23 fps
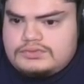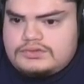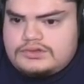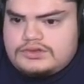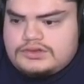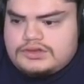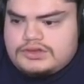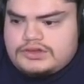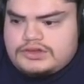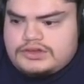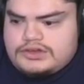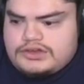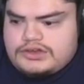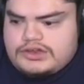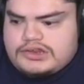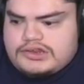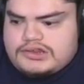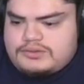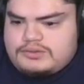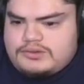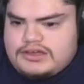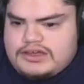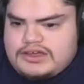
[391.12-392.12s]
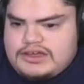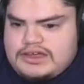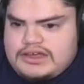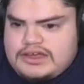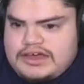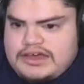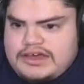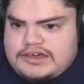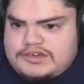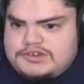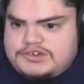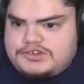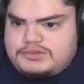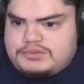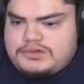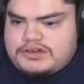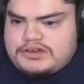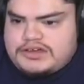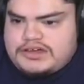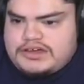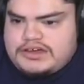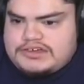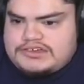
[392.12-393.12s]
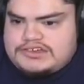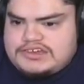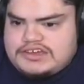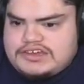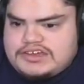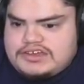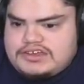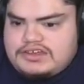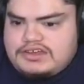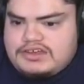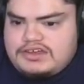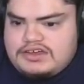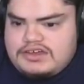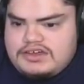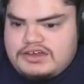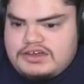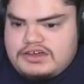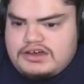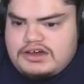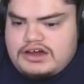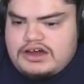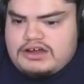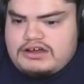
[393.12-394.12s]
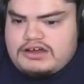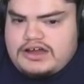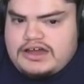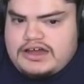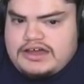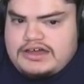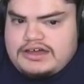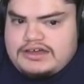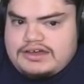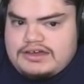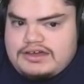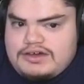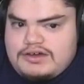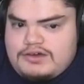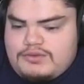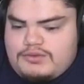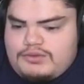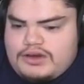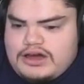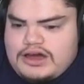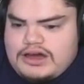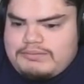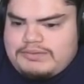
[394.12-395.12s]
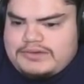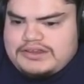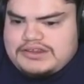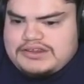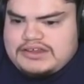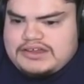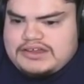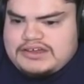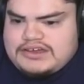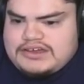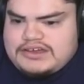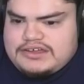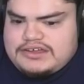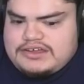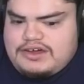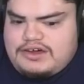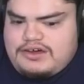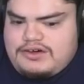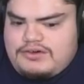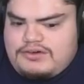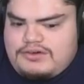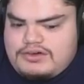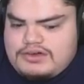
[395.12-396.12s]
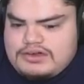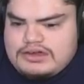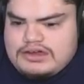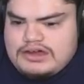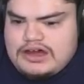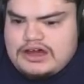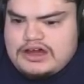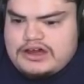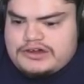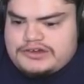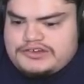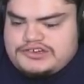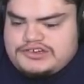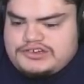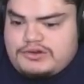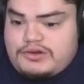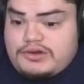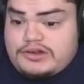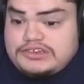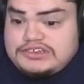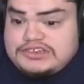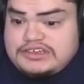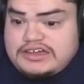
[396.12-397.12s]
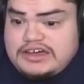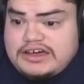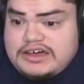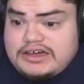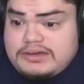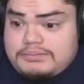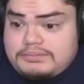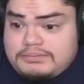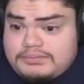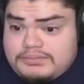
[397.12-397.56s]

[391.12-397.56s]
Good swing, Andrew McCutchen. All right, Robinson Cano, our shortstop.